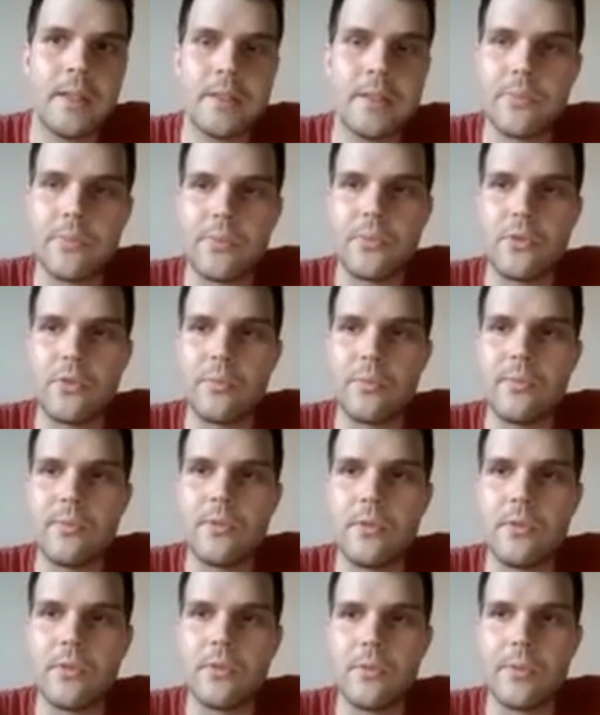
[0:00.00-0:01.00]
to, to,
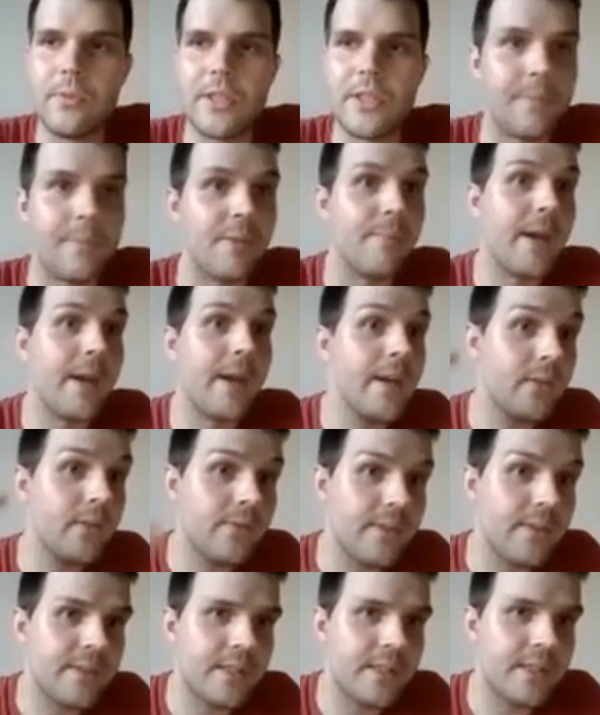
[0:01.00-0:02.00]
to become the mayor
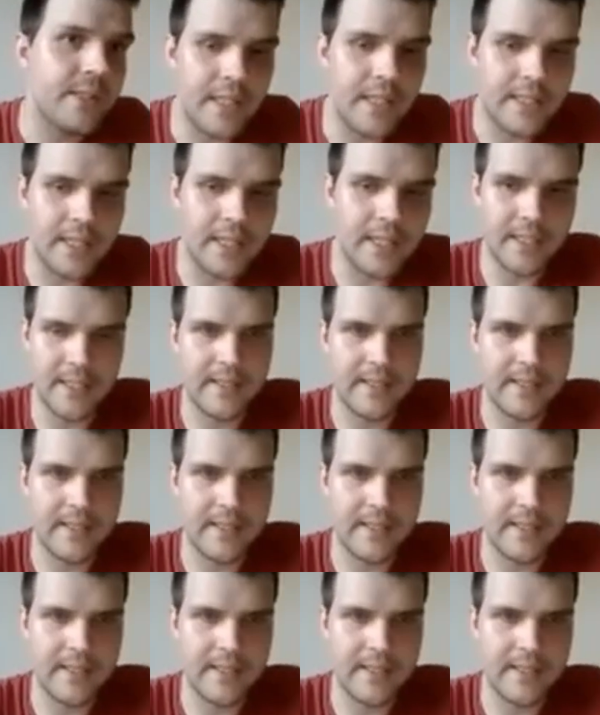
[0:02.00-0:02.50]
of the city again.